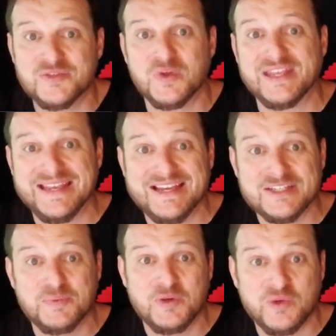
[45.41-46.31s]
with
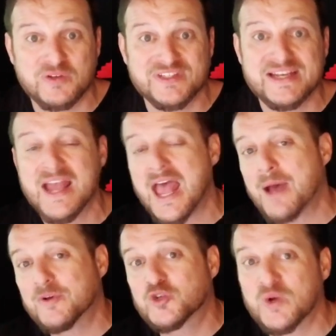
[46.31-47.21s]
eXp Realty.
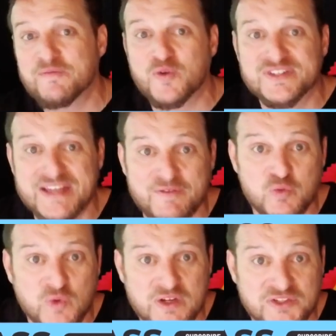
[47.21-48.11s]
I'm a
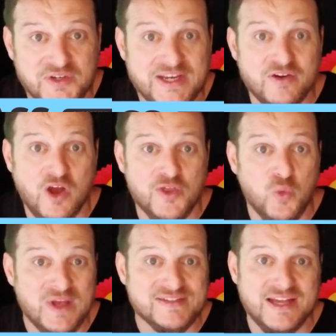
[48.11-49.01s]
24/7 realtor here on the
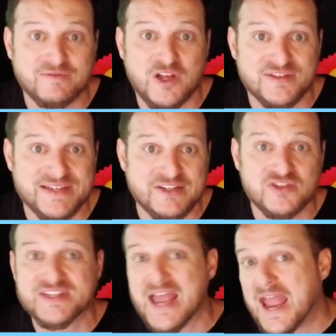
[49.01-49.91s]
west side of Los
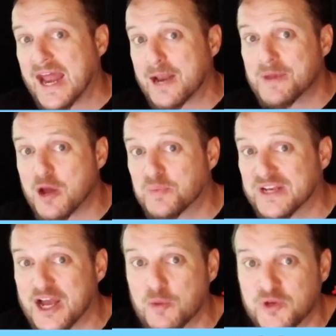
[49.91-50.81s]
Angeles, and I'm happy
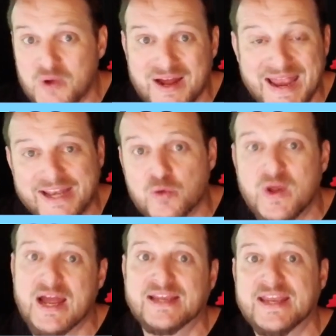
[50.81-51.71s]
to help you out any
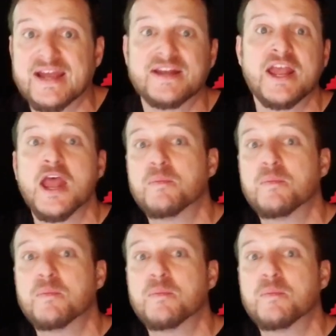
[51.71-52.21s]
way I can.